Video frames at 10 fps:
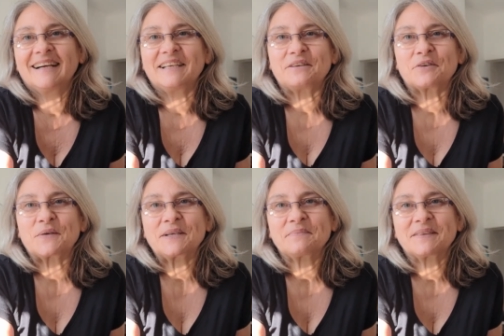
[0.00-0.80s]
Hi
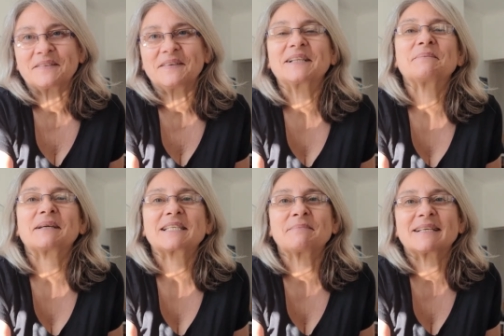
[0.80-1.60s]
everyone, welcome
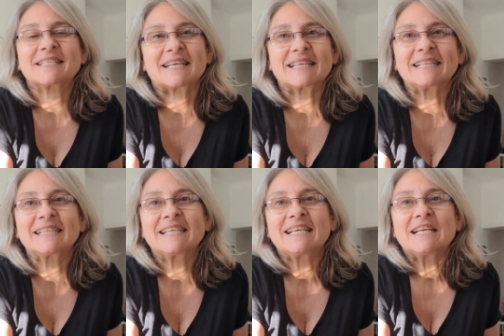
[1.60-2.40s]
back to my
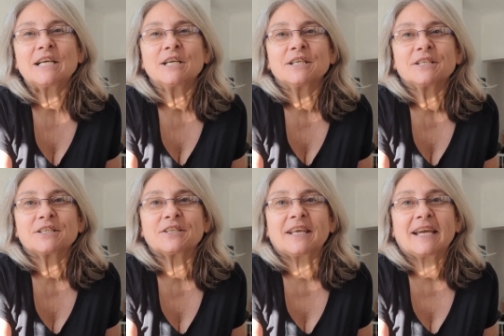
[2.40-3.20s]
channel.
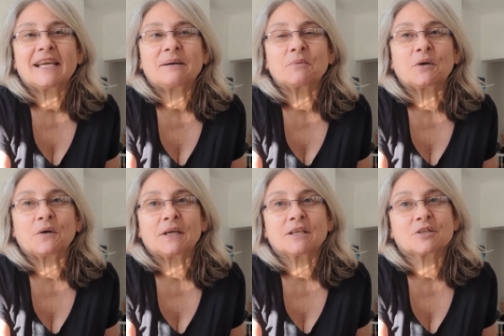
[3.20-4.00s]
Today I'm
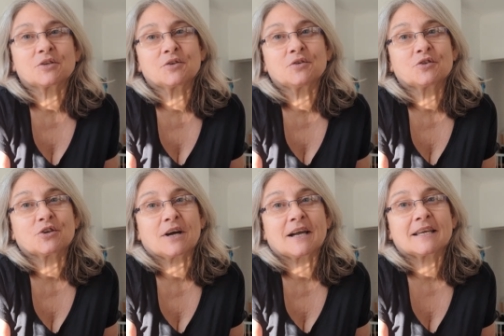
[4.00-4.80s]
going to
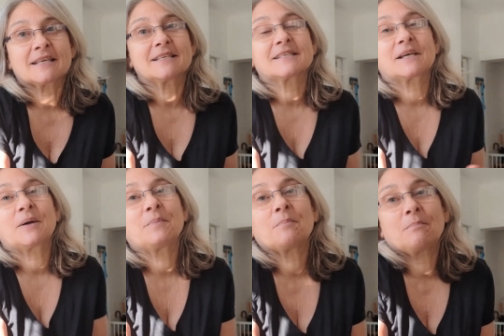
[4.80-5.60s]
try
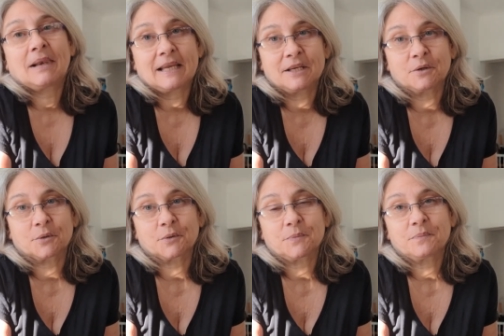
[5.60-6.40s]
some
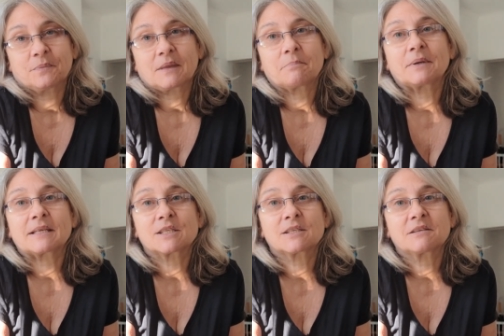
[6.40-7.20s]
Play-Doh, but
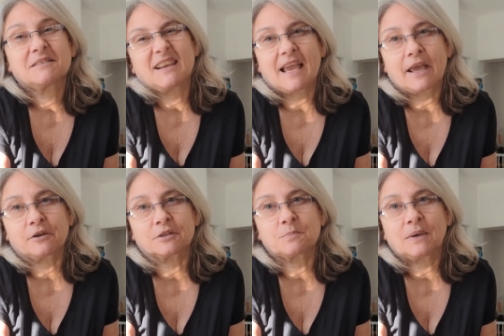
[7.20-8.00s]
it's
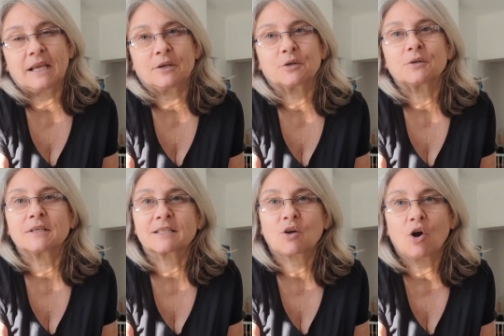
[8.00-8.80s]
adult Play-Doh,
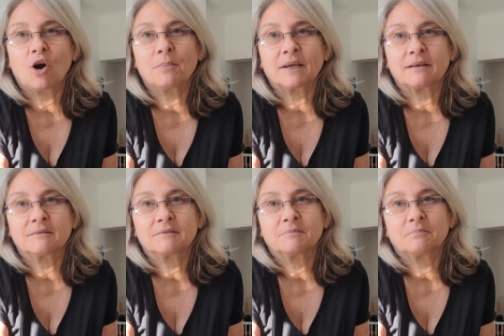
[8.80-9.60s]
it's calming
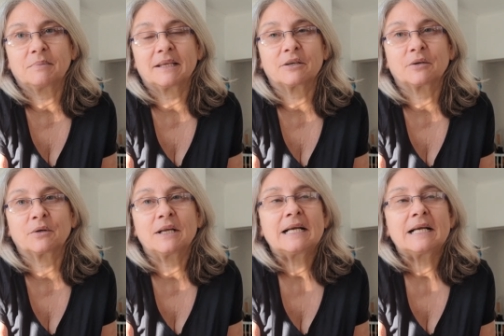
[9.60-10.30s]
Play-Doh.